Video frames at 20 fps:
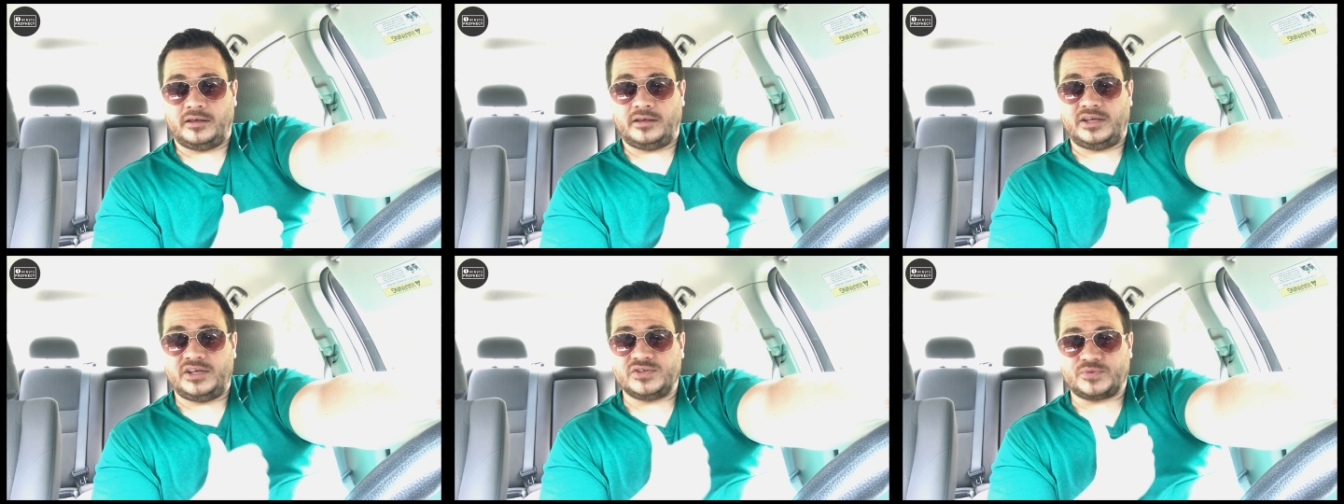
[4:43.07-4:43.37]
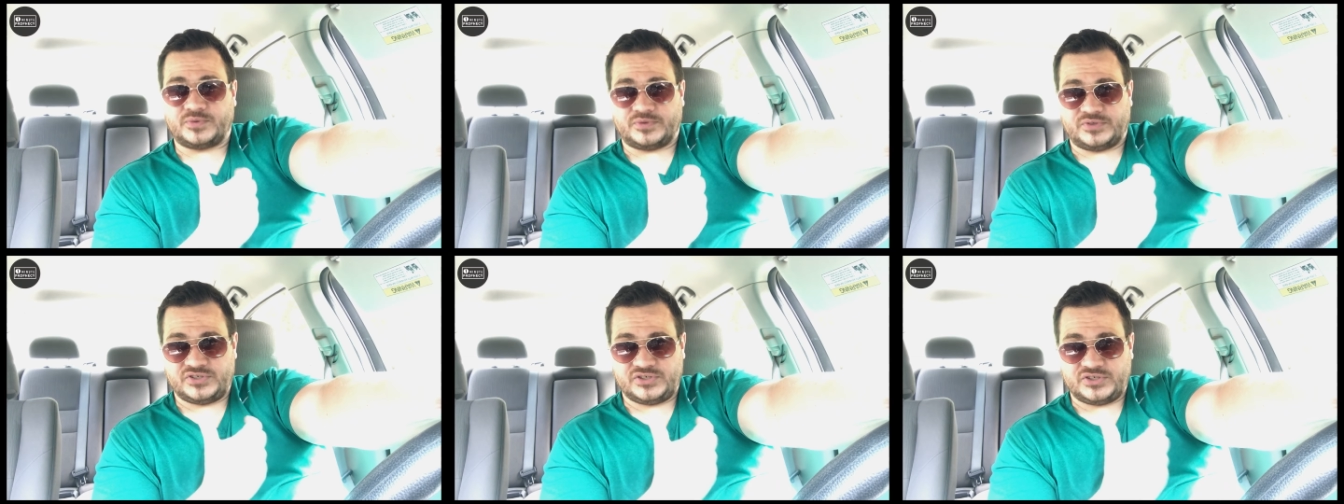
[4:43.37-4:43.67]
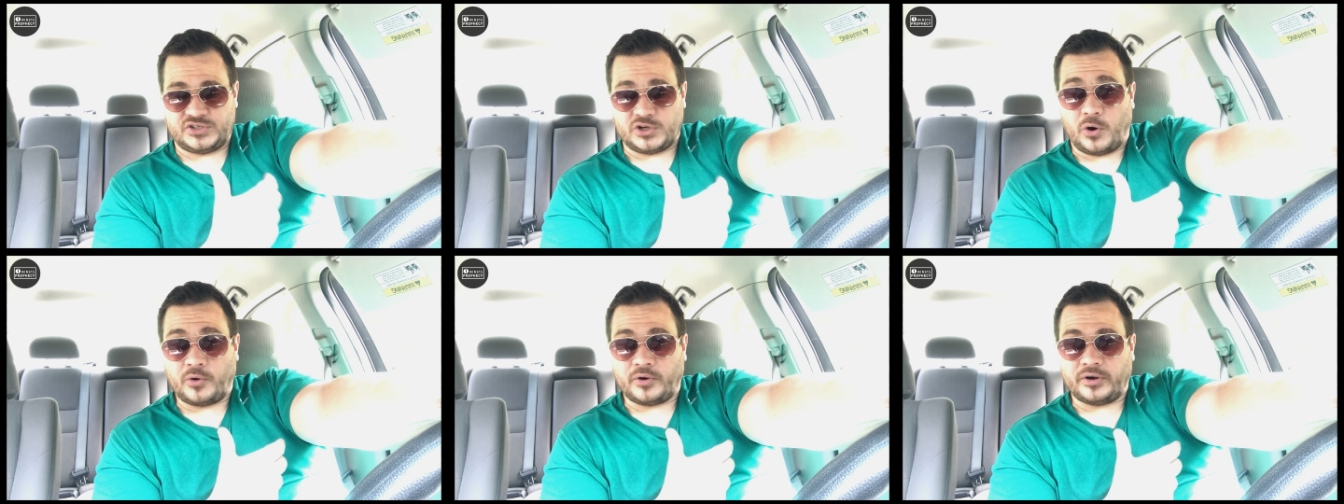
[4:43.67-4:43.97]
He's
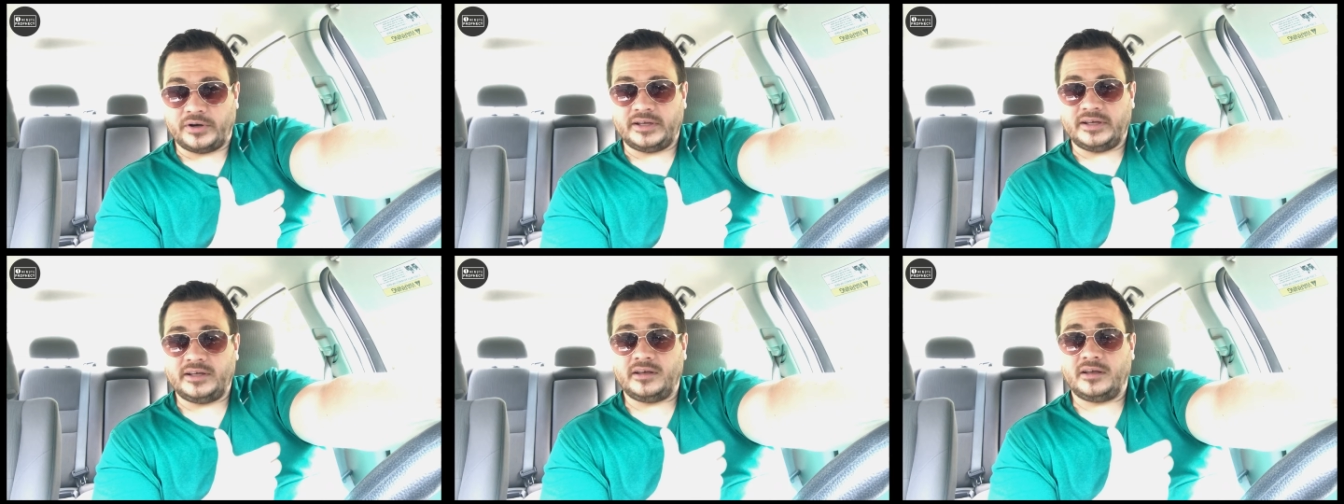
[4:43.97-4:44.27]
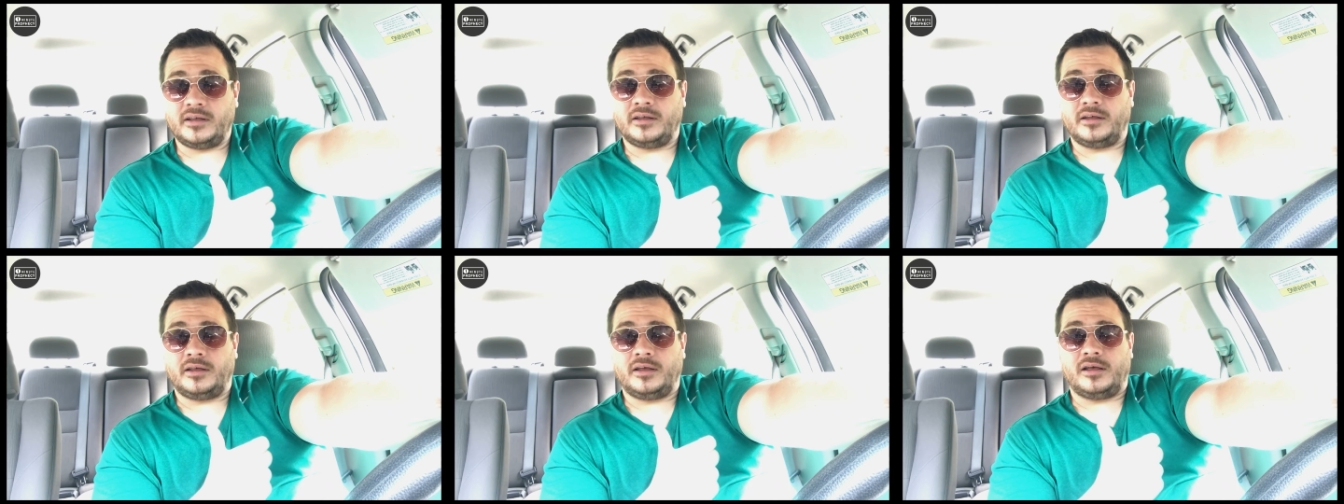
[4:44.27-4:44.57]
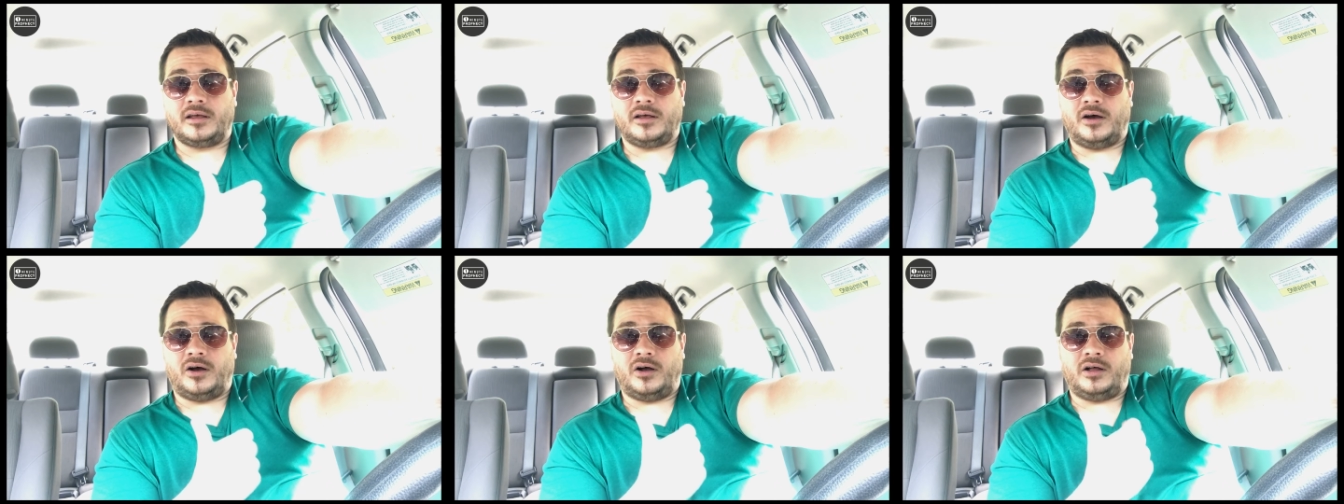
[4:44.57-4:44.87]
restoring
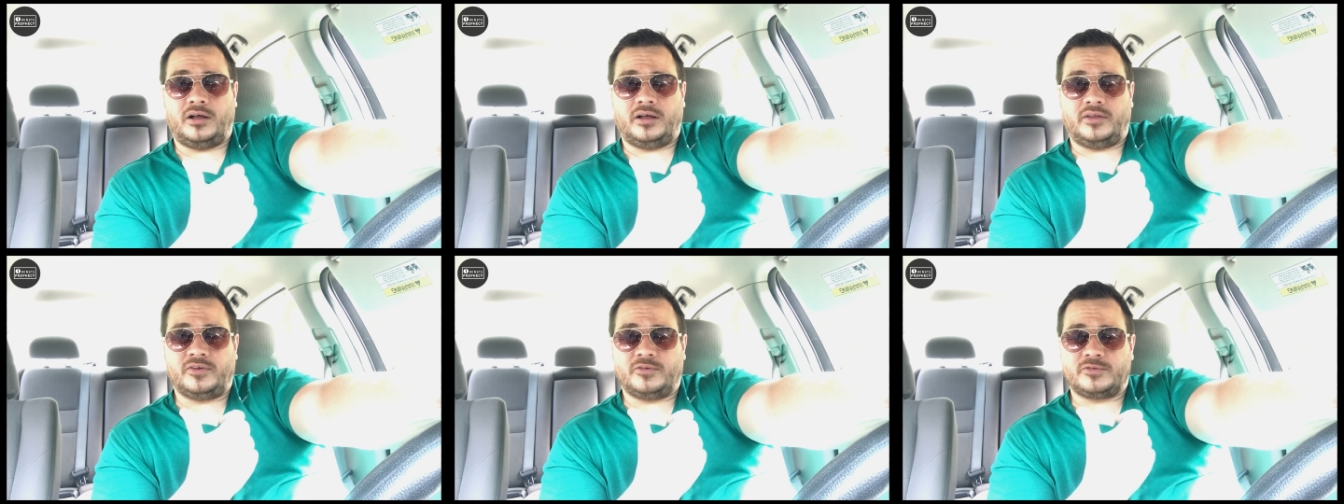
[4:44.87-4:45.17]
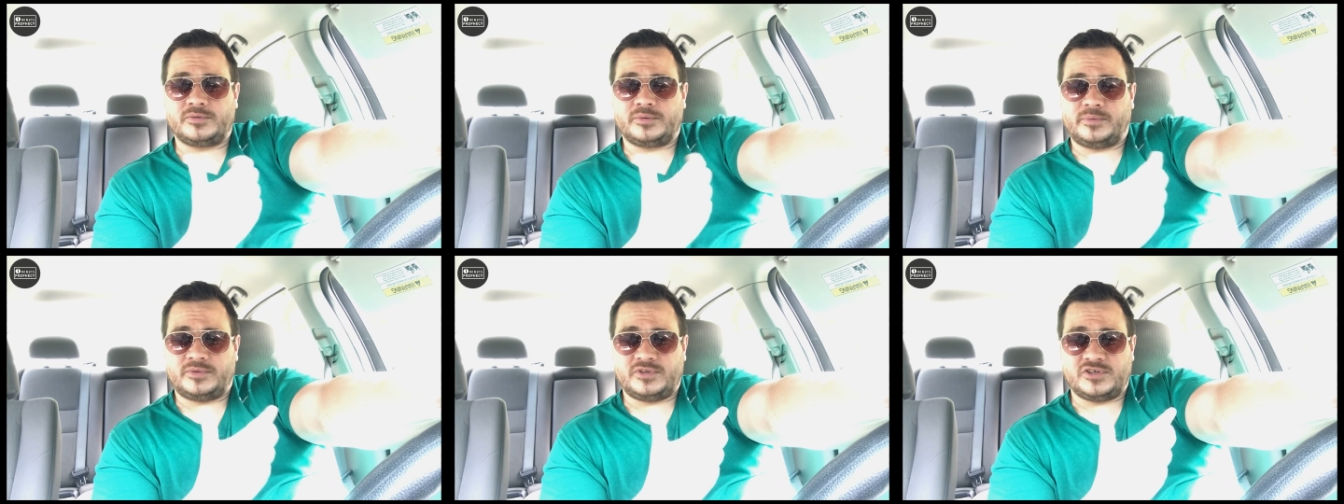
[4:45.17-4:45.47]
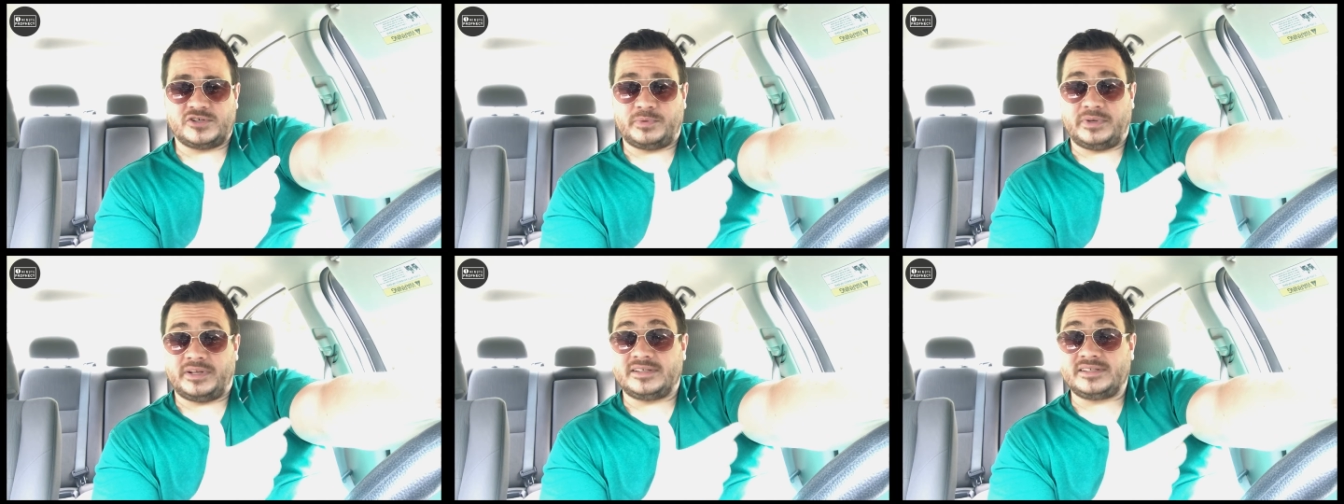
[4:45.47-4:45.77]
uh, there's been
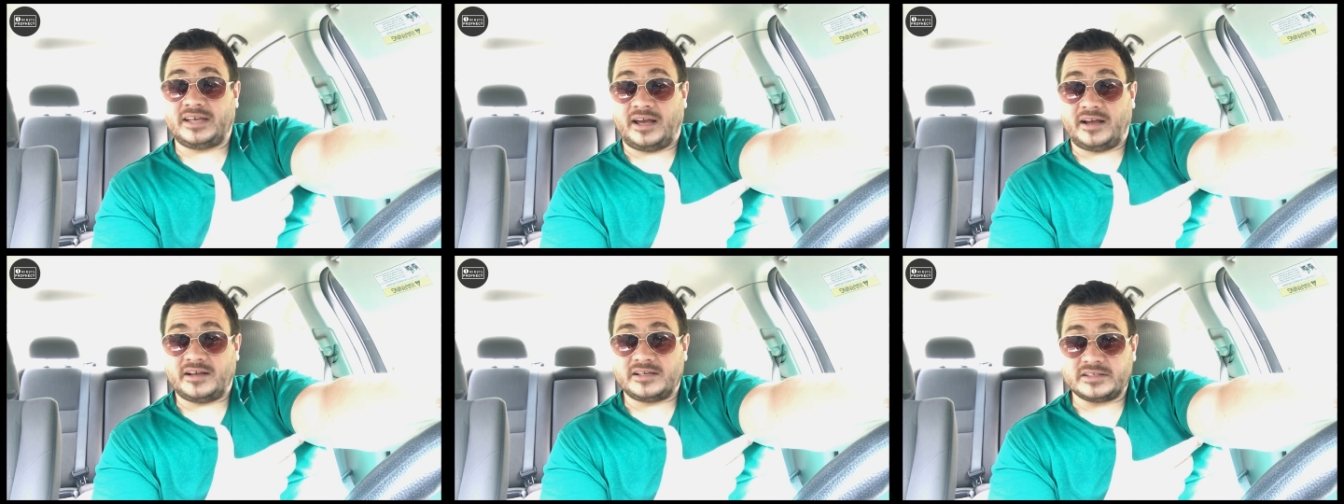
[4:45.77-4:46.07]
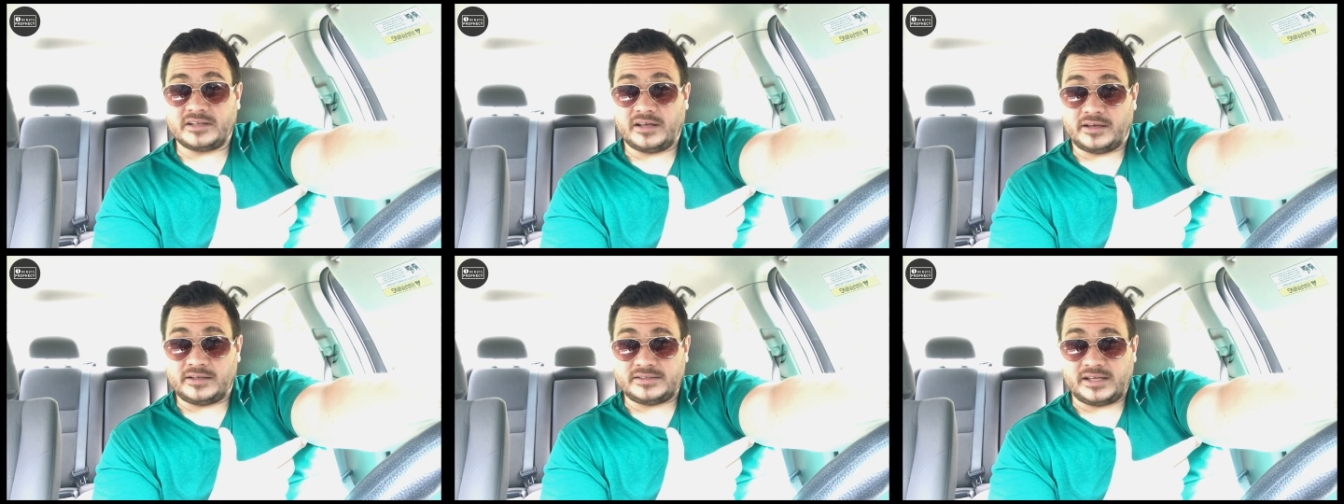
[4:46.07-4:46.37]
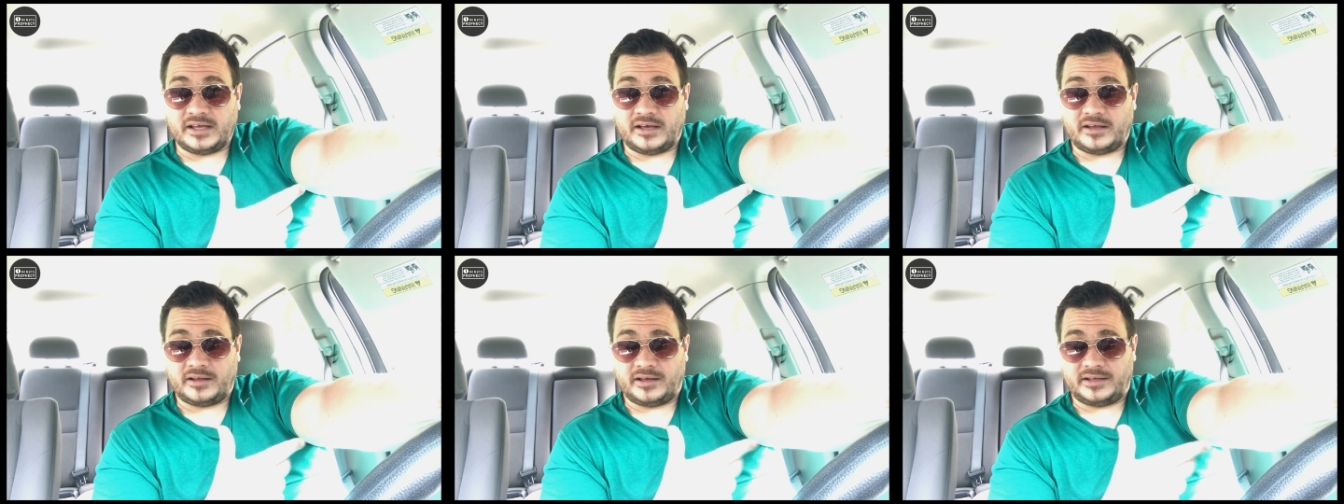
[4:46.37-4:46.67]
there's been attacks on,
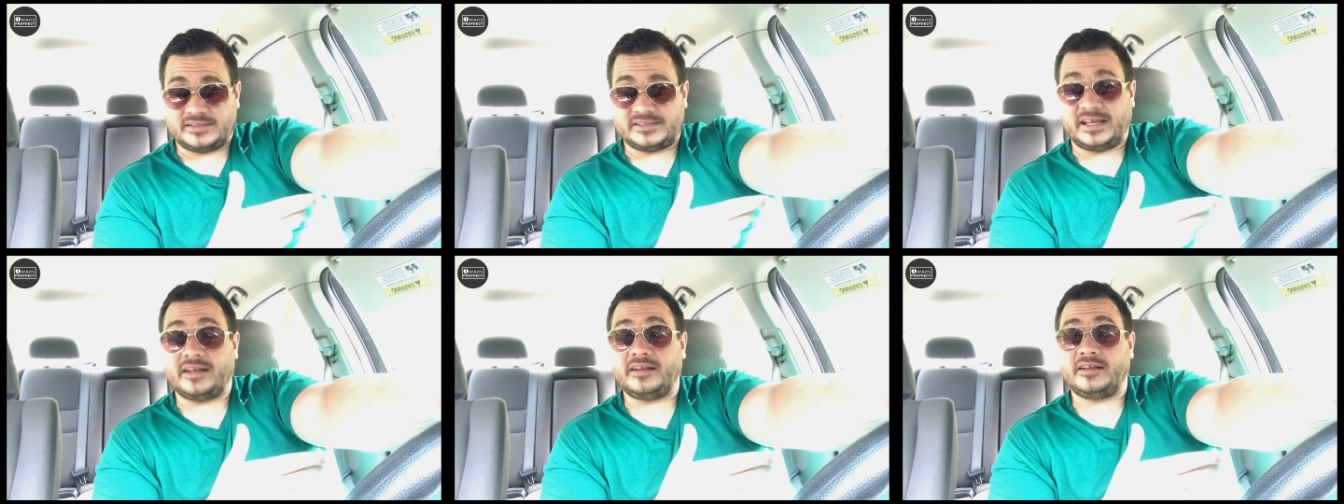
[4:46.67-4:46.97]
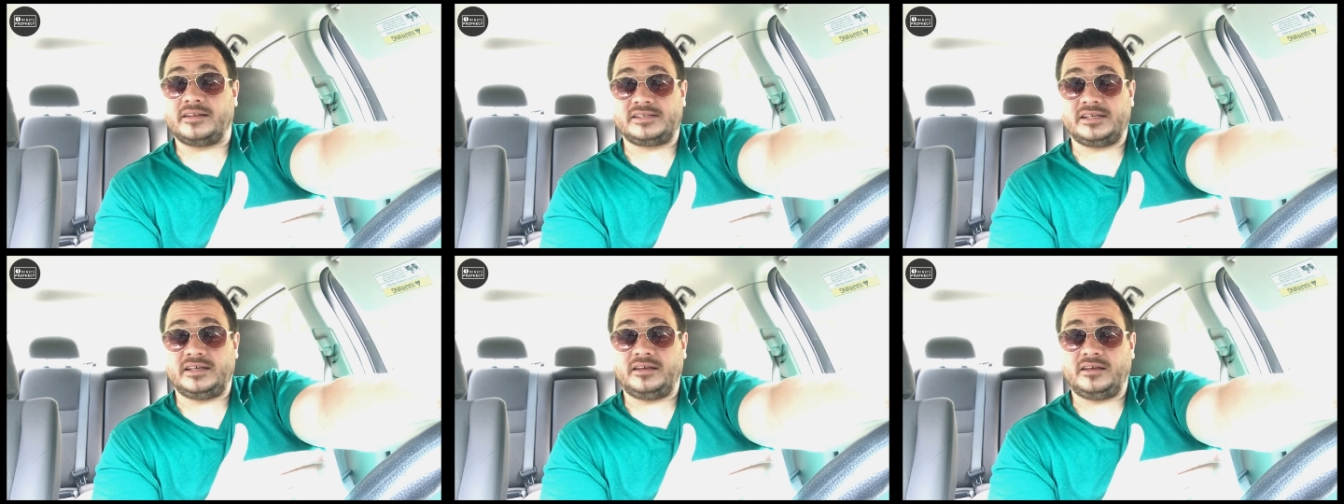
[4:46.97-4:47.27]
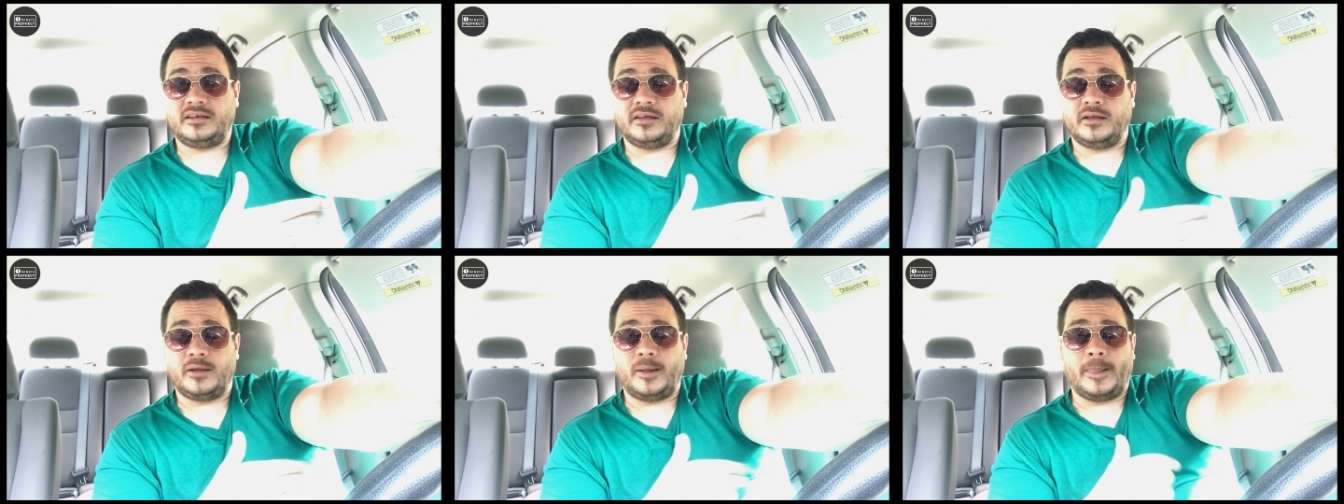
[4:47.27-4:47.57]
on
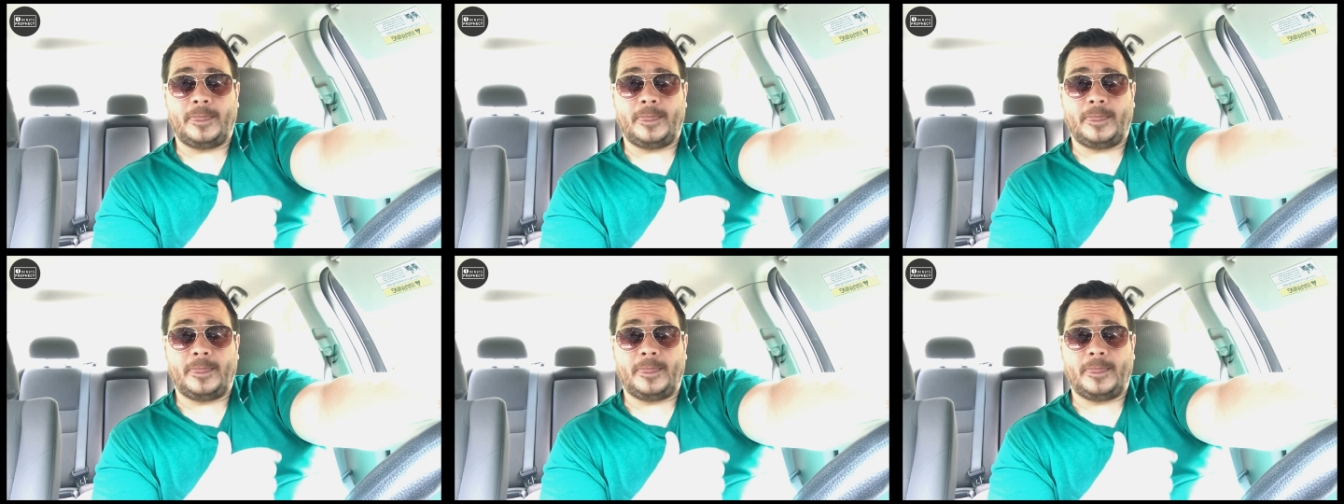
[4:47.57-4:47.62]
identity.